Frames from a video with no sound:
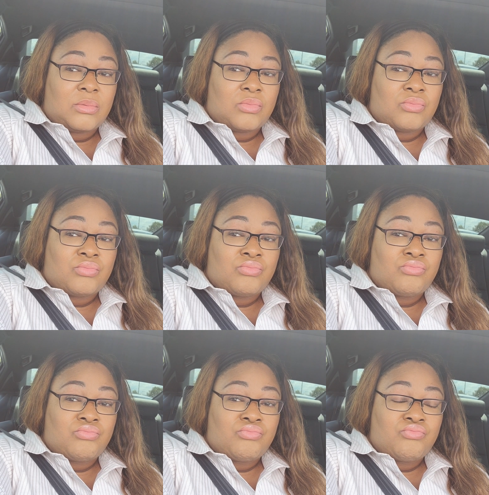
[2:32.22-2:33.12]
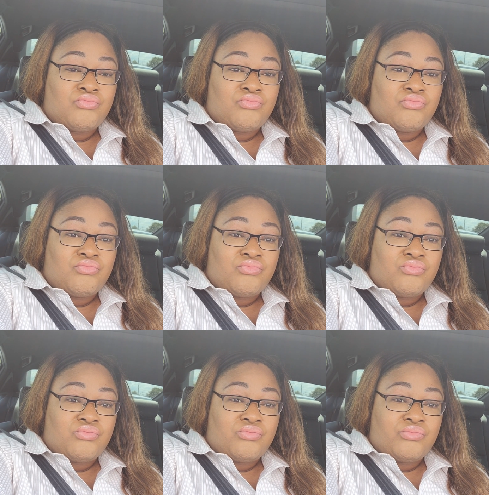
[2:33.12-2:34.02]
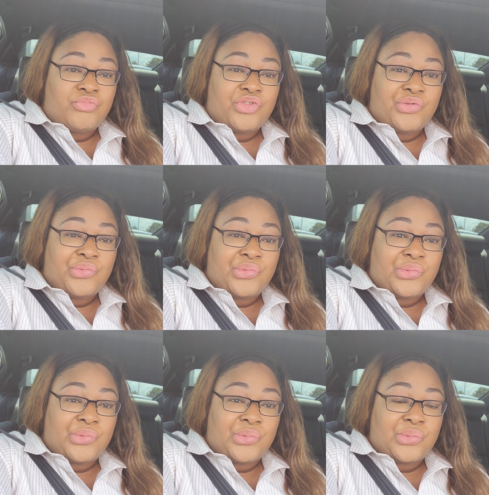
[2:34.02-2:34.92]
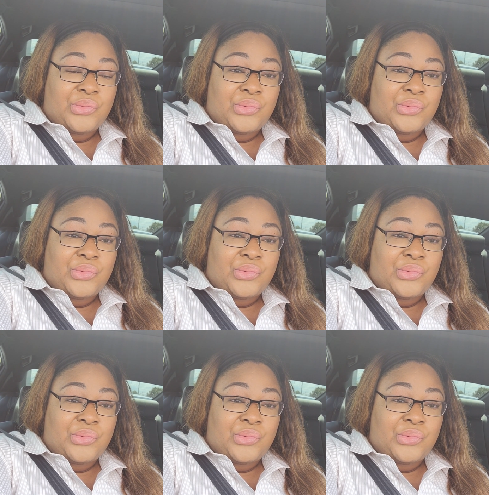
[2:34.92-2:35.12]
Nobody speaks.